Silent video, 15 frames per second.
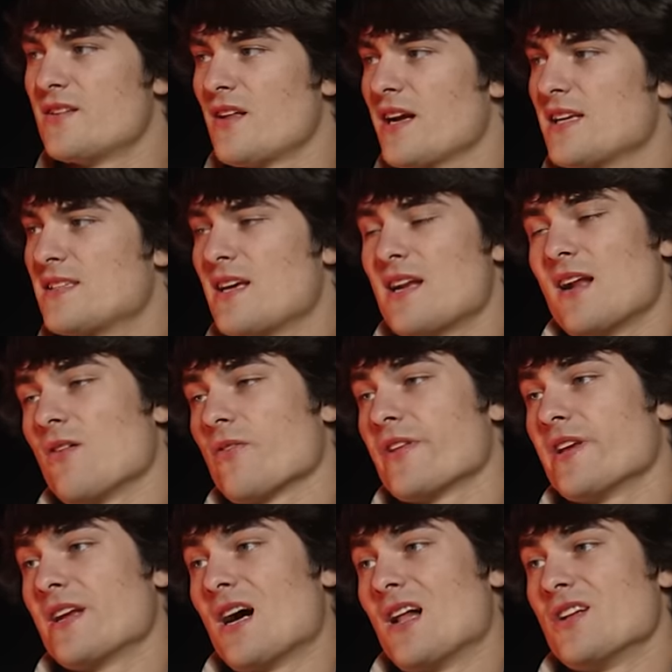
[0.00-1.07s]
And so, like I said, I don't
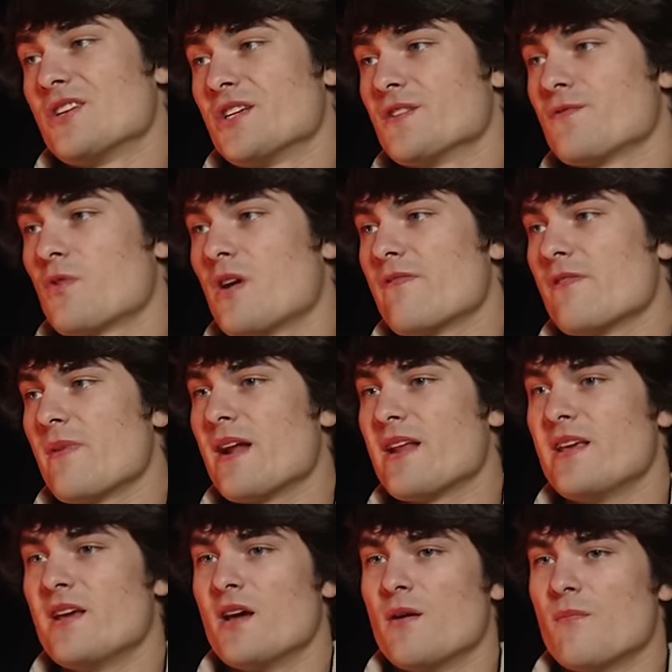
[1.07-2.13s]
think college is for
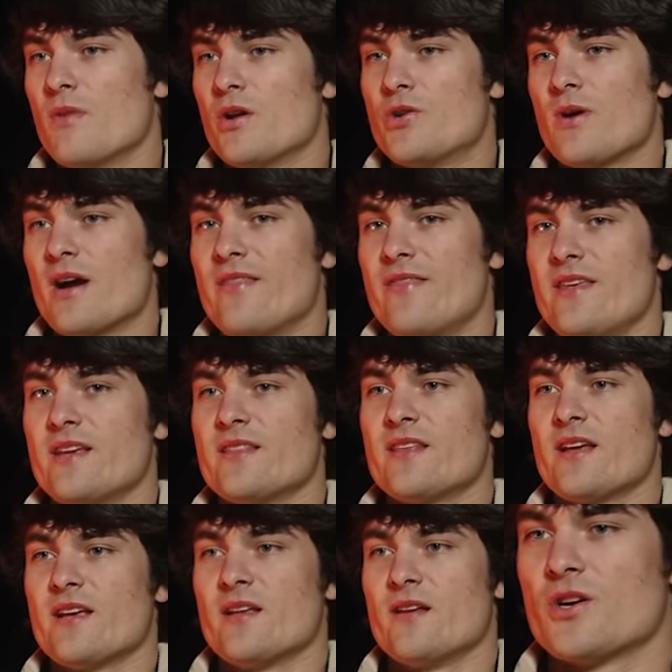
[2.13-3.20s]
everybody. But do I think
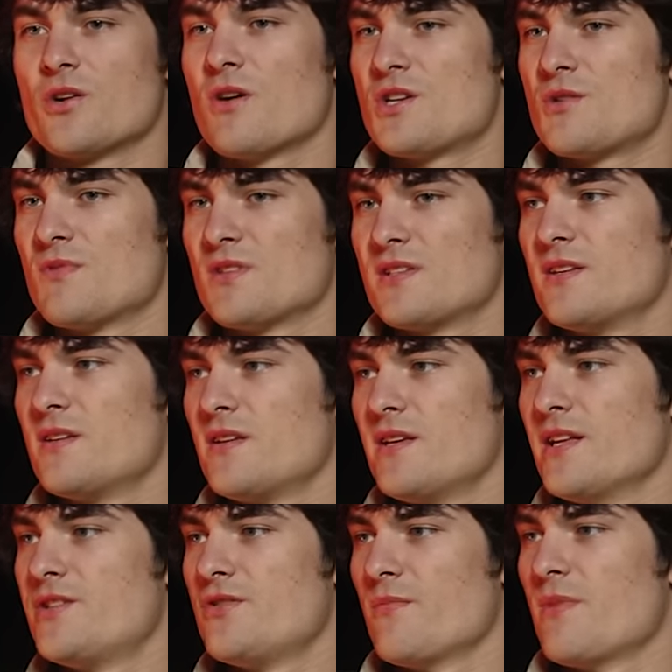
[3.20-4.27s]
that it, your question was,
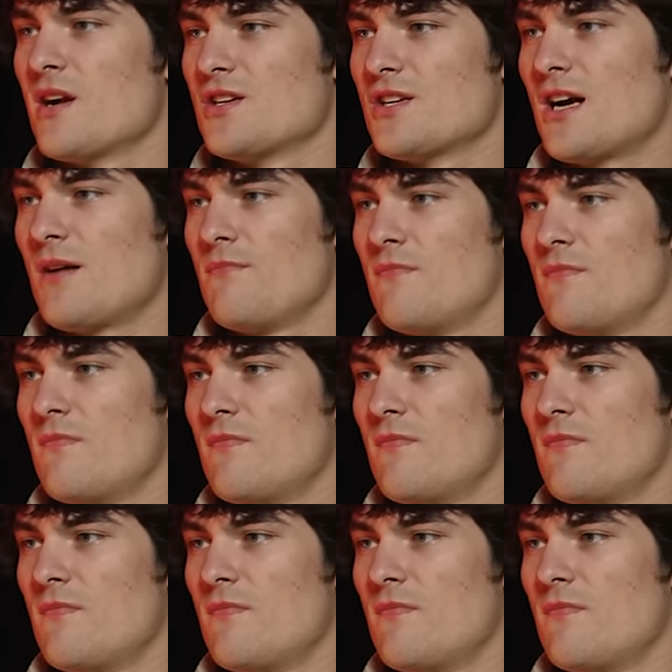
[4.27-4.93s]
gets you a better job?